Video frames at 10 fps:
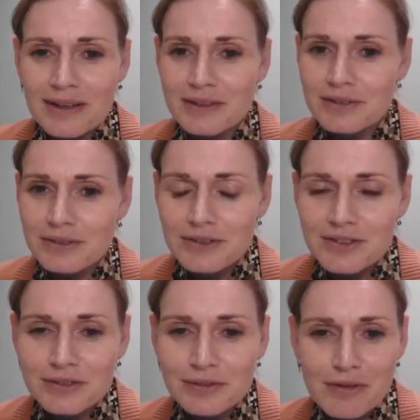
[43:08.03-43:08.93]

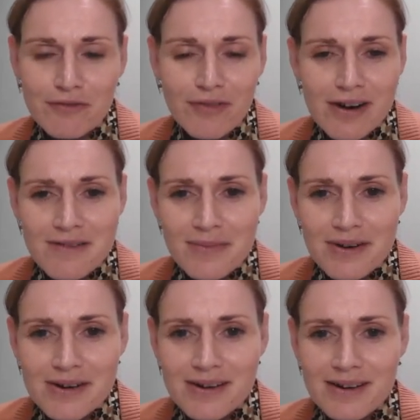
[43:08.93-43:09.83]
excursion to a
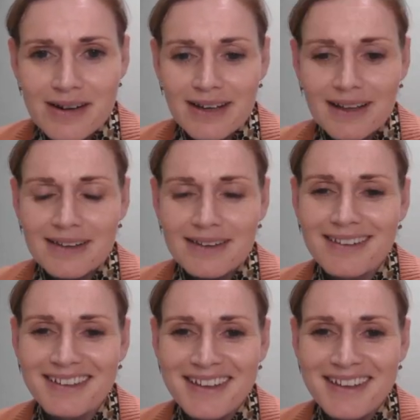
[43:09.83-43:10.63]
farmer, and